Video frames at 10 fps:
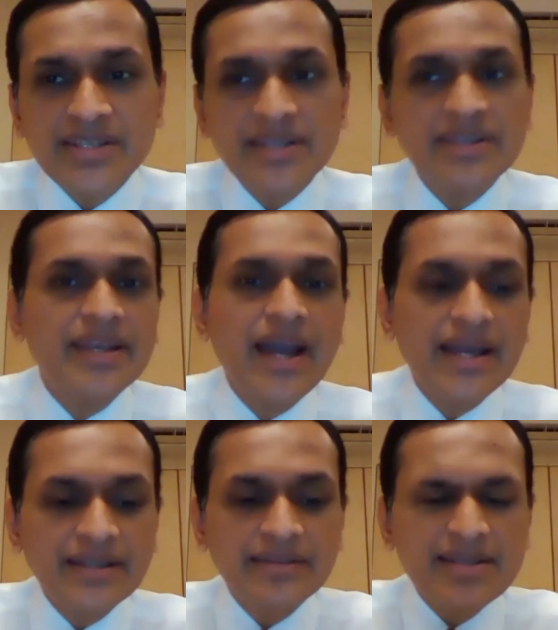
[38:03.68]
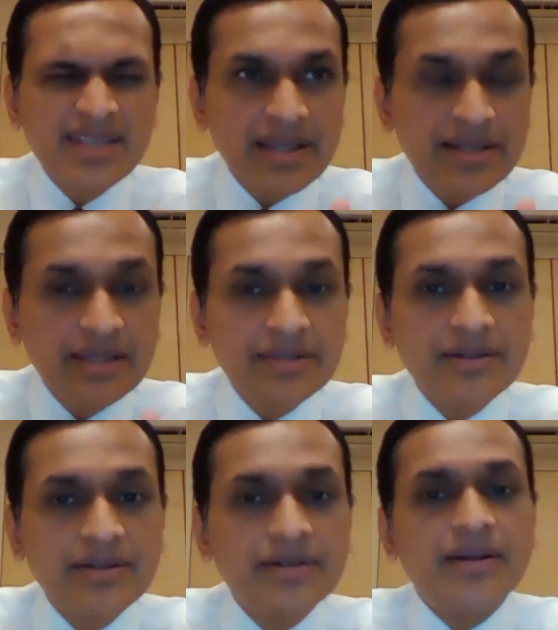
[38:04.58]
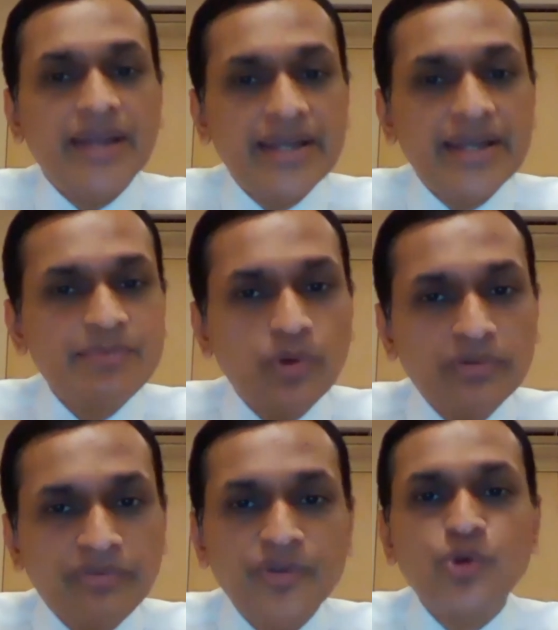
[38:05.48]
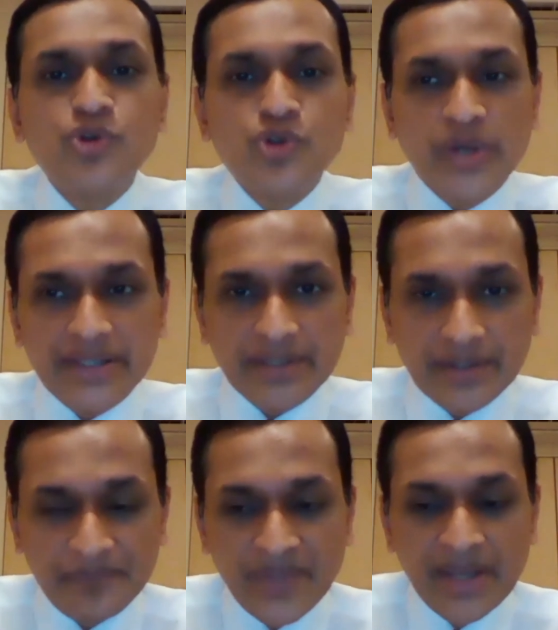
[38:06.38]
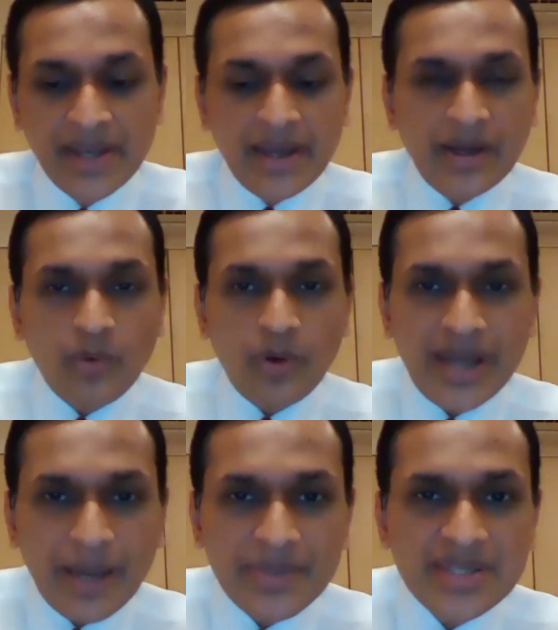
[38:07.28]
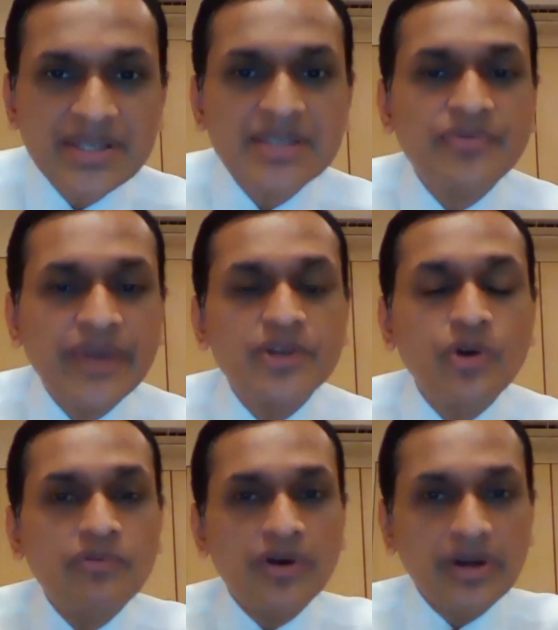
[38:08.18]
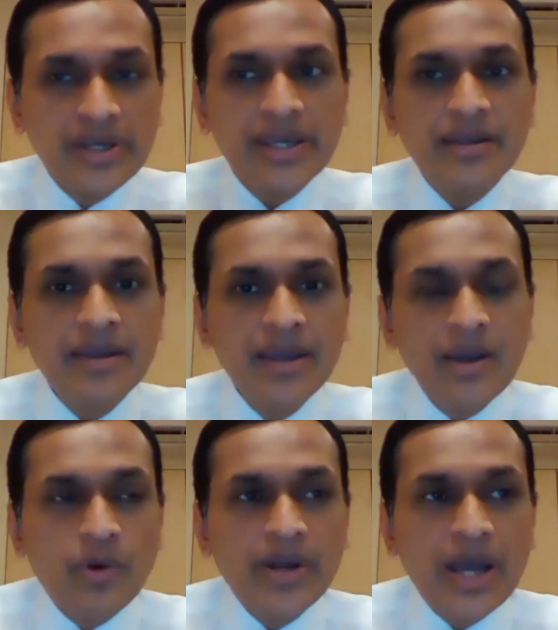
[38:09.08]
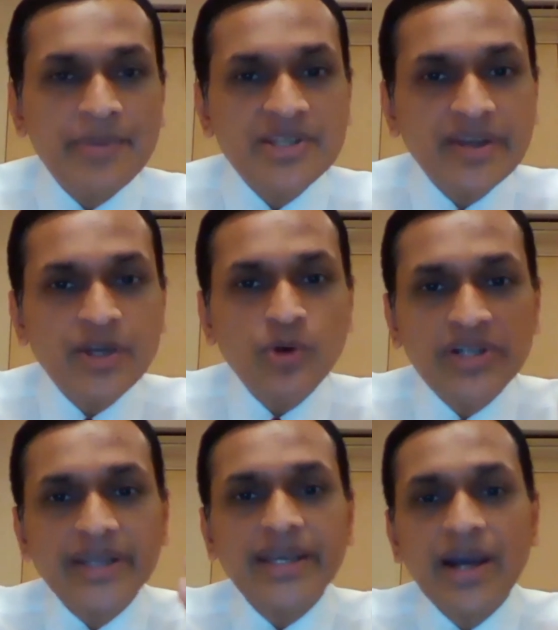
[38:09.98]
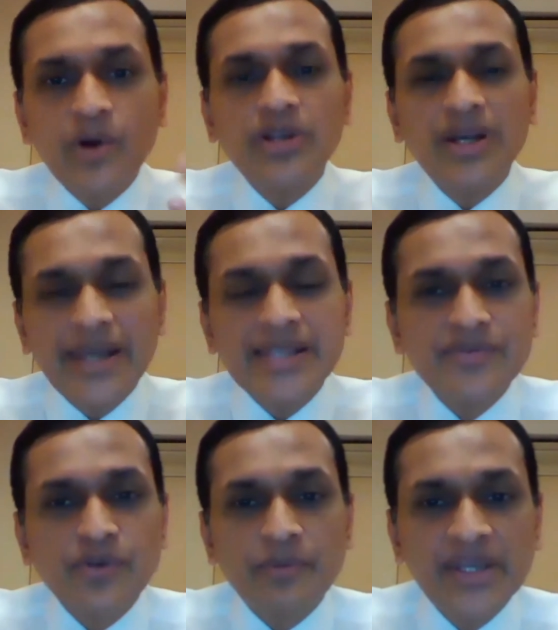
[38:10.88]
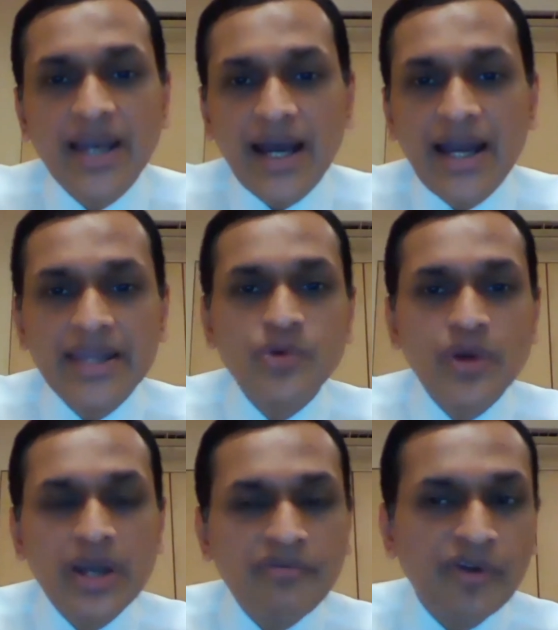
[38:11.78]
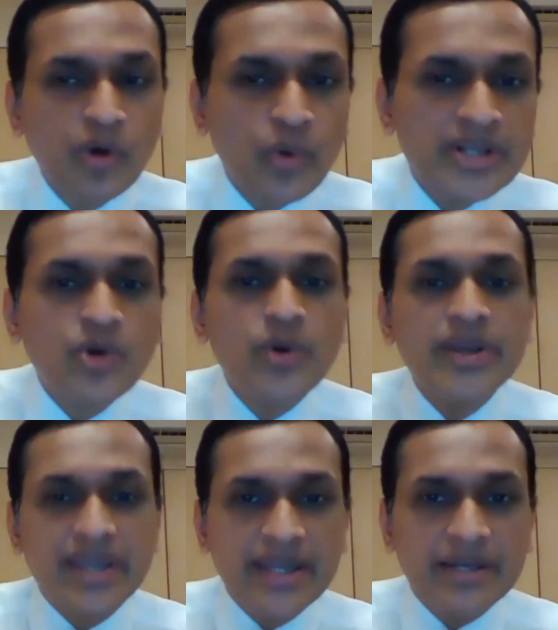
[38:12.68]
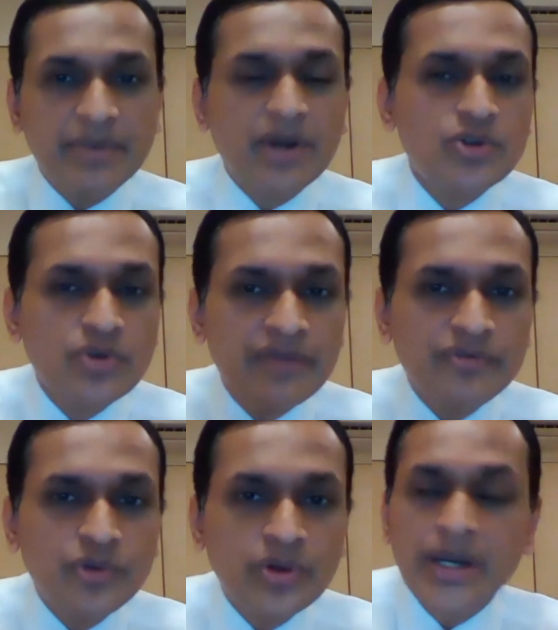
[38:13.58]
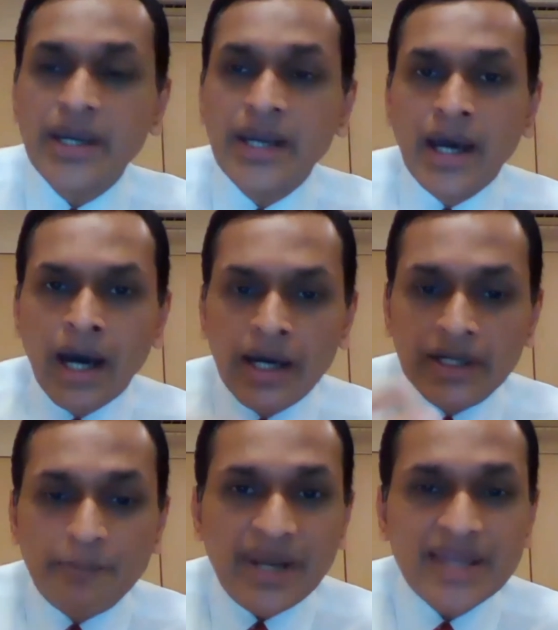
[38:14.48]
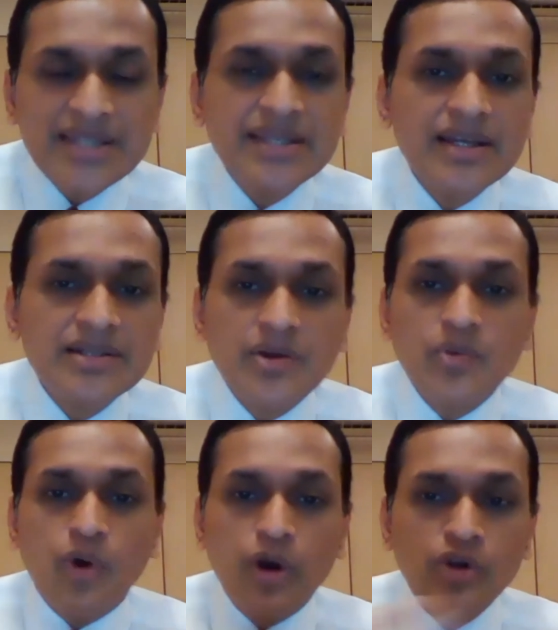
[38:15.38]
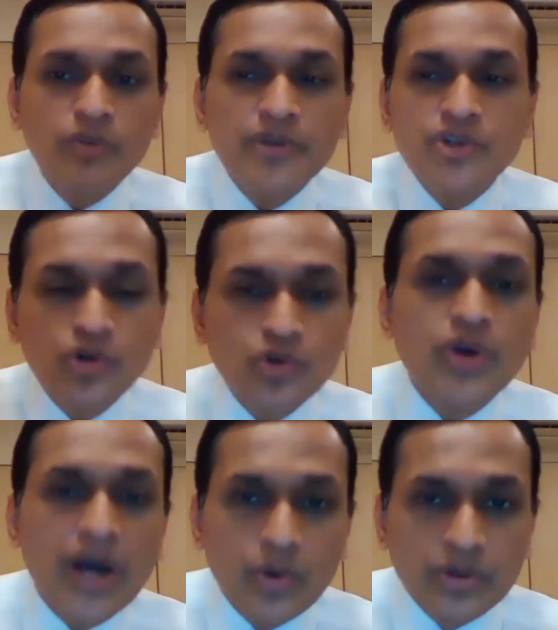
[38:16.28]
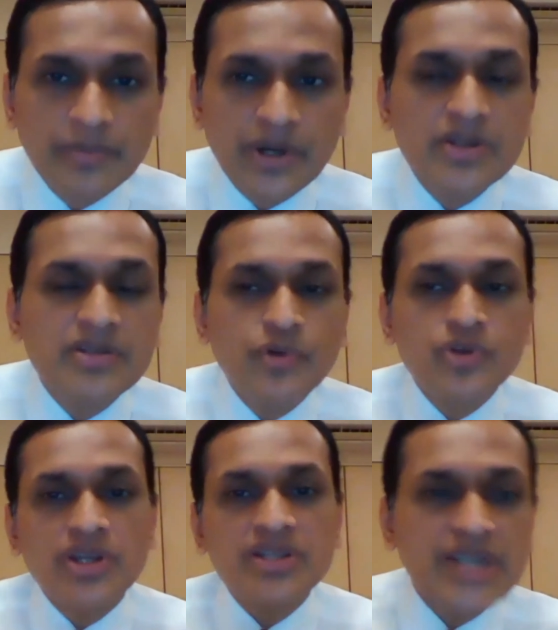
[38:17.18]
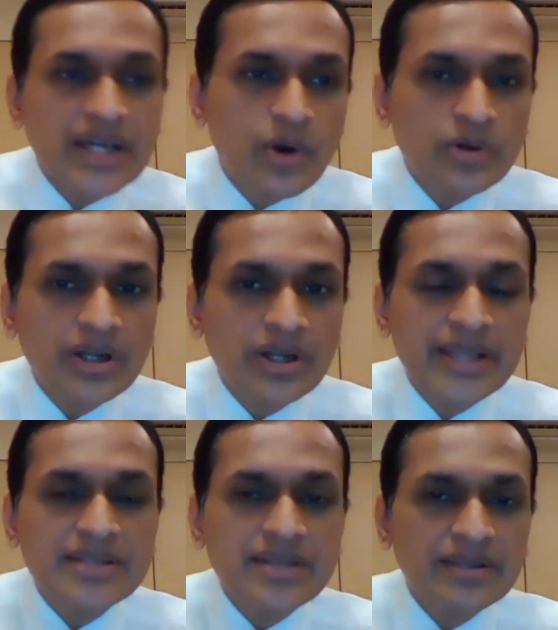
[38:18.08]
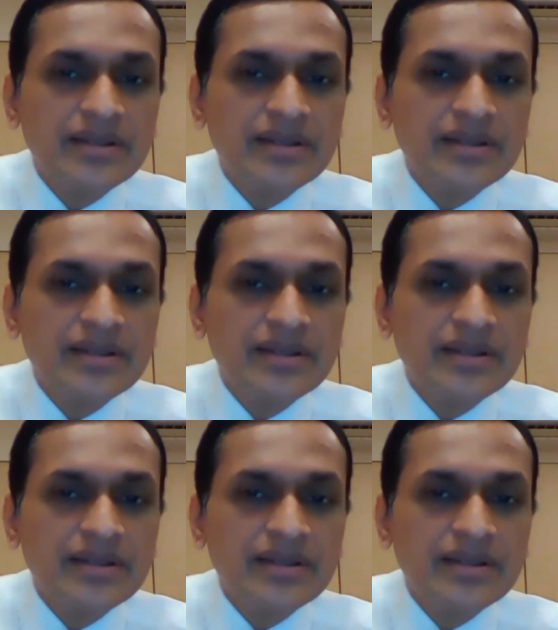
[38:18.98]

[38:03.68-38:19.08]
in the eye, then the skin and the lens both fuse together. Now what happens is when you're working, what happens when you're taking out a lens from the eye, you have fluids going in because you have to replace that volume which you took out, because if you just take out a lens and